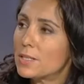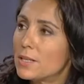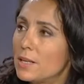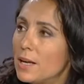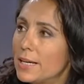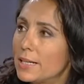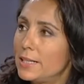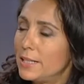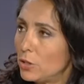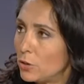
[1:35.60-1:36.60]
the
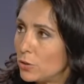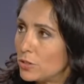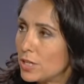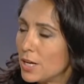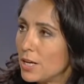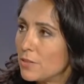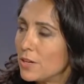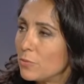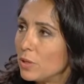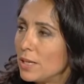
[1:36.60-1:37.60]
likelihood
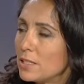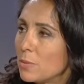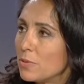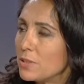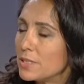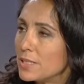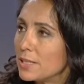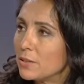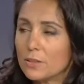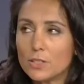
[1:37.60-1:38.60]
that we'll end up with a
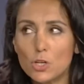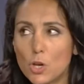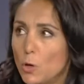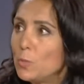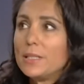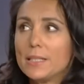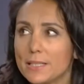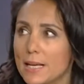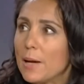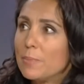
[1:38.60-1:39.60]
deal that nobody
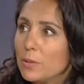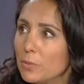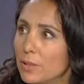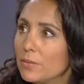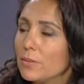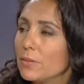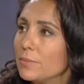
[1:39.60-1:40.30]
is happy with?